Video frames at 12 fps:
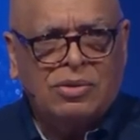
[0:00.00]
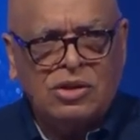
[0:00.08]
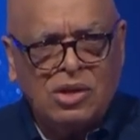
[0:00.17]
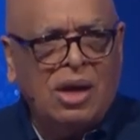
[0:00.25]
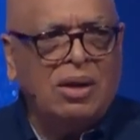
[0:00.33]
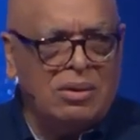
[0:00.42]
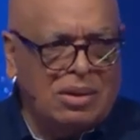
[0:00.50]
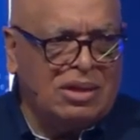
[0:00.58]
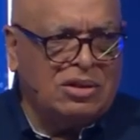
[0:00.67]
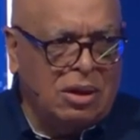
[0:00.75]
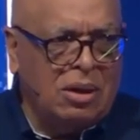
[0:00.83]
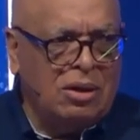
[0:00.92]
As a result,
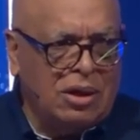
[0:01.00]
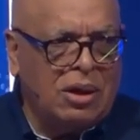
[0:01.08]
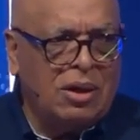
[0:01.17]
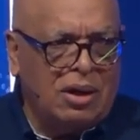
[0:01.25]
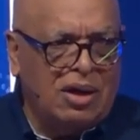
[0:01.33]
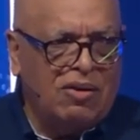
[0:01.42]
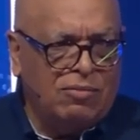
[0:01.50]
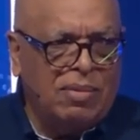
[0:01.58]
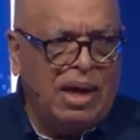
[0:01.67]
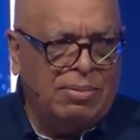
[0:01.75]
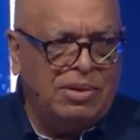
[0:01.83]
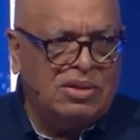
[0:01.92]
that you're only going to live
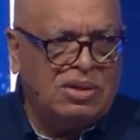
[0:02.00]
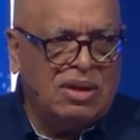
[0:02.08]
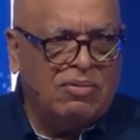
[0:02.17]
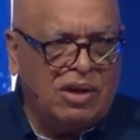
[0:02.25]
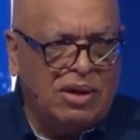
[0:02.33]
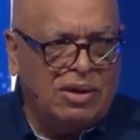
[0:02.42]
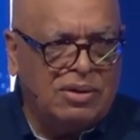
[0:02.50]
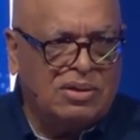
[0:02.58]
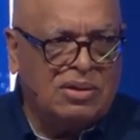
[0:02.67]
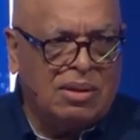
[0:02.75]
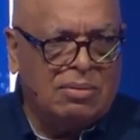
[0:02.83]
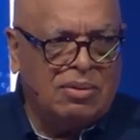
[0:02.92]
maybe 70
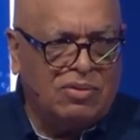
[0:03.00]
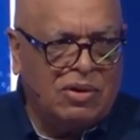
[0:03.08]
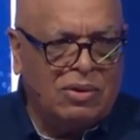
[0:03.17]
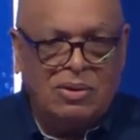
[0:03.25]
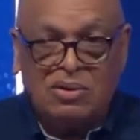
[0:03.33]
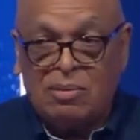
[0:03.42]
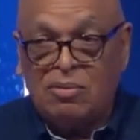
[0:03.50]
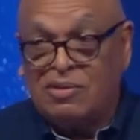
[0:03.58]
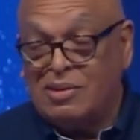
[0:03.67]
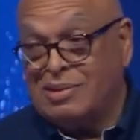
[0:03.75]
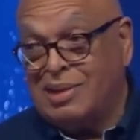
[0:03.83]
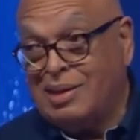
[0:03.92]
years. Some of you, some
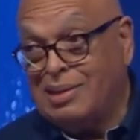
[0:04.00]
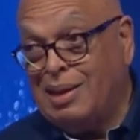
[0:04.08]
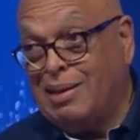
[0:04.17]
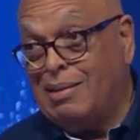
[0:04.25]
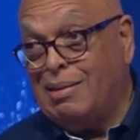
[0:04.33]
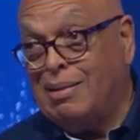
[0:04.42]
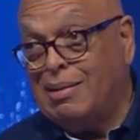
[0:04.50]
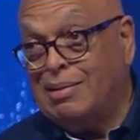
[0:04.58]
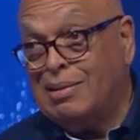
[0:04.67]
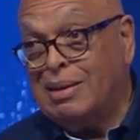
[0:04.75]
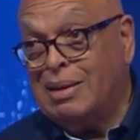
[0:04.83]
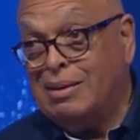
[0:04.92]
of us, not that
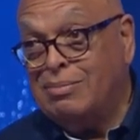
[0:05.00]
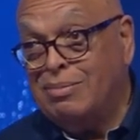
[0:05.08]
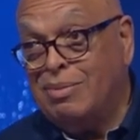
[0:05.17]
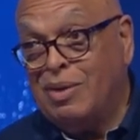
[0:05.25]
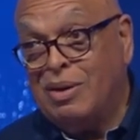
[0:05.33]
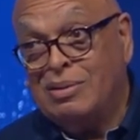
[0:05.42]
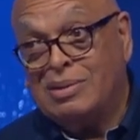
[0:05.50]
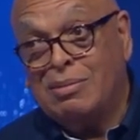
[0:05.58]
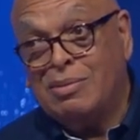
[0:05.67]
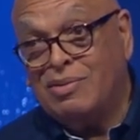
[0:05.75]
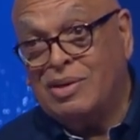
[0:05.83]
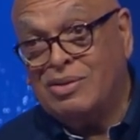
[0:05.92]
long, and we,
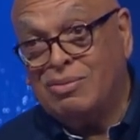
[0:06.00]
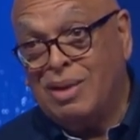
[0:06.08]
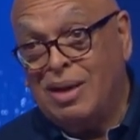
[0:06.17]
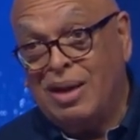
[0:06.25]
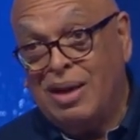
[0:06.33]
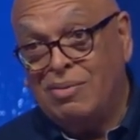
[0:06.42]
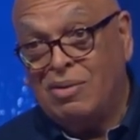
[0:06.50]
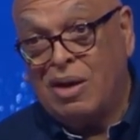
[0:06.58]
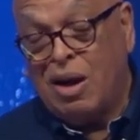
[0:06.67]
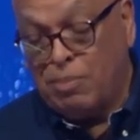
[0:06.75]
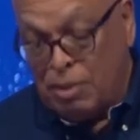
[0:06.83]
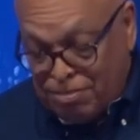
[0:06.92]
some of us might have a
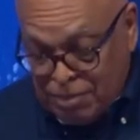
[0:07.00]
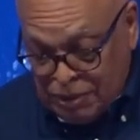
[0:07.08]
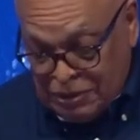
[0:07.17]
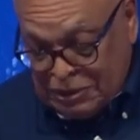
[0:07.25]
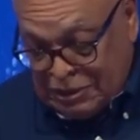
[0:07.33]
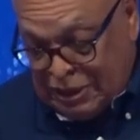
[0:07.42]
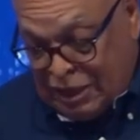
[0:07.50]
couple of bonus